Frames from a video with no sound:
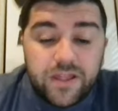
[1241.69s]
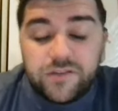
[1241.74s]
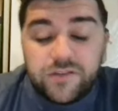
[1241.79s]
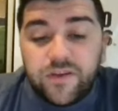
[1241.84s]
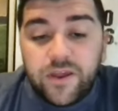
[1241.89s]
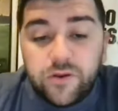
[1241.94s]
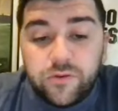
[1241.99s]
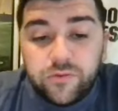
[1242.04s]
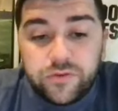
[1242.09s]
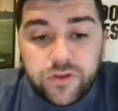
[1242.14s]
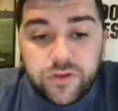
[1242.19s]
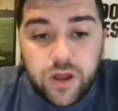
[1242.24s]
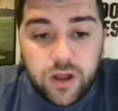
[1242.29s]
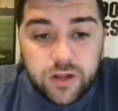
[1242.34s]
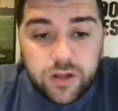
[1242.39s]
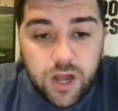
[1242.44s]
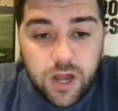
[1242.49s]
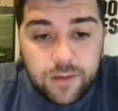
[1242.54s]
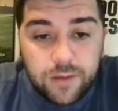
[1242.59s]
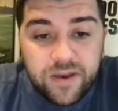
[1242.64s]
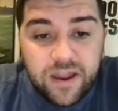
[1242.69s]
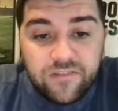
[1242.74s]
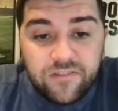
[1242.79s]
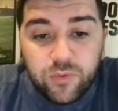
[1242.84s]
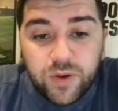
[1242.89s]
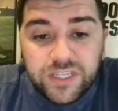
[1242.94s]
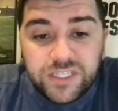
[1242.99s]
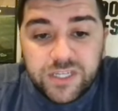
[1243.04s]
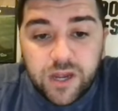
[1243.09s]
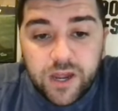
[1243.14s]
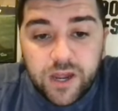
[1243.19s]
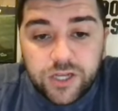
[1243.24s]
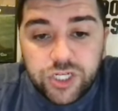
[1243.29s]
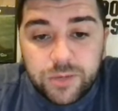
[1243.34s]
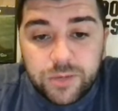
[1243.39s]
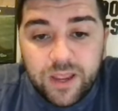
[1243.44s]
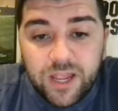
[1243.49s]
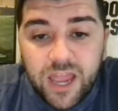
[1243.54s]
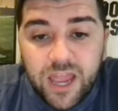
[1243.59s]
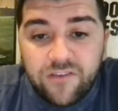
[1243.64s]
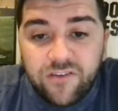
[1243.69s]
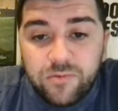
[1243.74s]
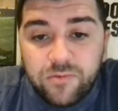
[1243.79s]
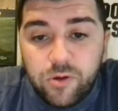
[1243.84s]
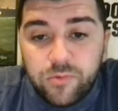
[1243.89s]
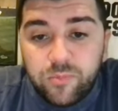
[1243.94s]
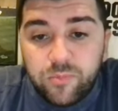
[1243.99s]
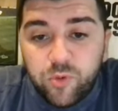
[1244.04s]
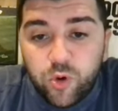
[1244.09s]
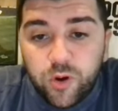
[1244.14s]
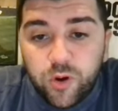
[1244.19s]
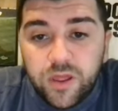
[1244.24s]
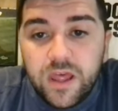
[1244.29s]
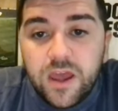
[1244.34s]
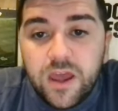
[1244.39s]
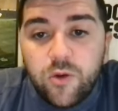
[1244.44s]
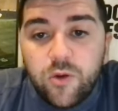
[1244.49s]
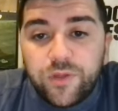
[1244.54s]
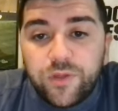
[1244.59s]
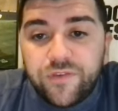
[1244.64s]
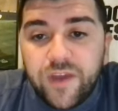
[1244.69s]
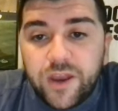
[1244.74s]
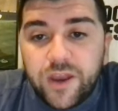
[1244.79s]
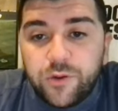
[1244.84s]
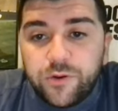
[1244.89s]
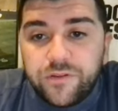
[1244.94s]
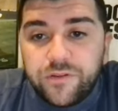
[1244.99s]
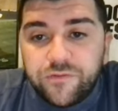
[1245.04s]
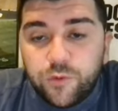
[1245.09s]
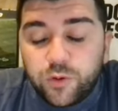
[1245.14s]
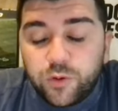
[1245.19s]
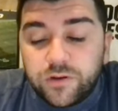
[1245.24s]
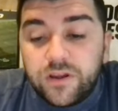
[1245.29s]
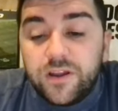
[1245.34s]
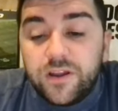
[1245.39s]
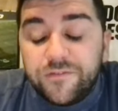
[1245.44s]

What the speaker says: That's FanDuel.com. Never waste a hunch and make every moment more with FanDuel,